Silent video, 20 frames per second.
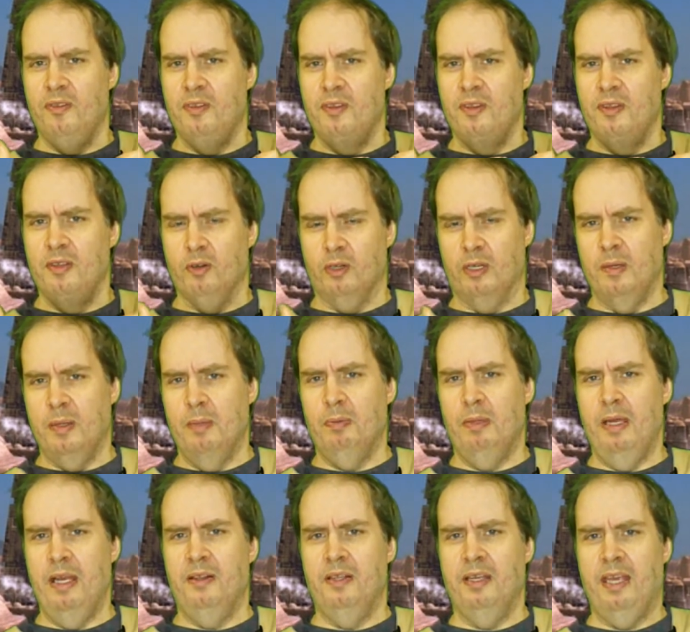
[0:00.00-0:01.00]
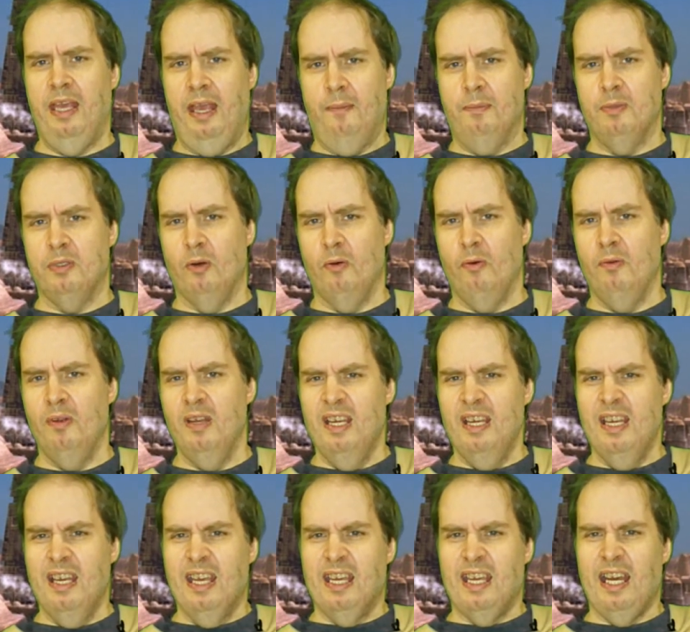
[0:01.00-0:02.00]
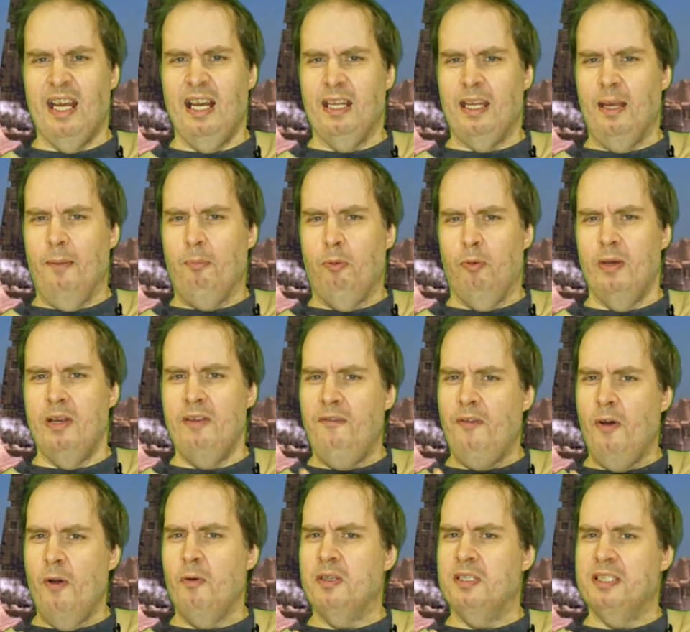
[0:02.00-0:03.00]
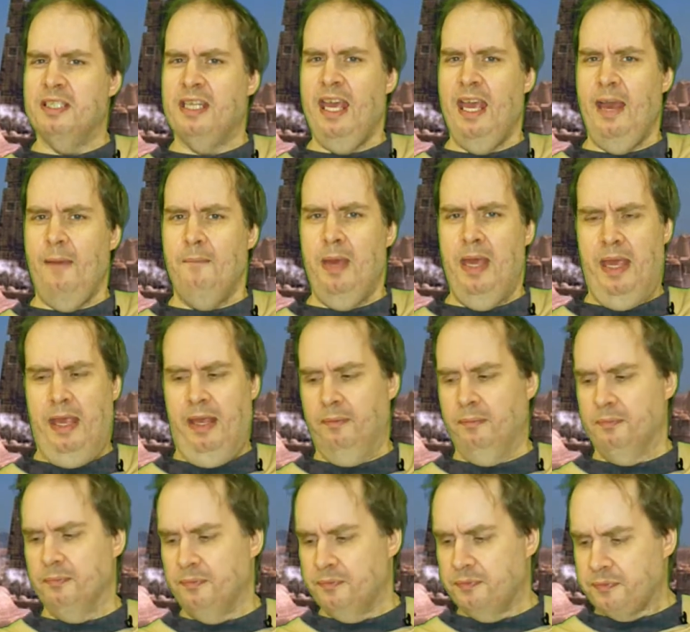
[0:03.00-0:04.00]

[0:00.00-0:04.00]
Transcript: you're going to be playing the game. So, kind of like a pre-focused campaign.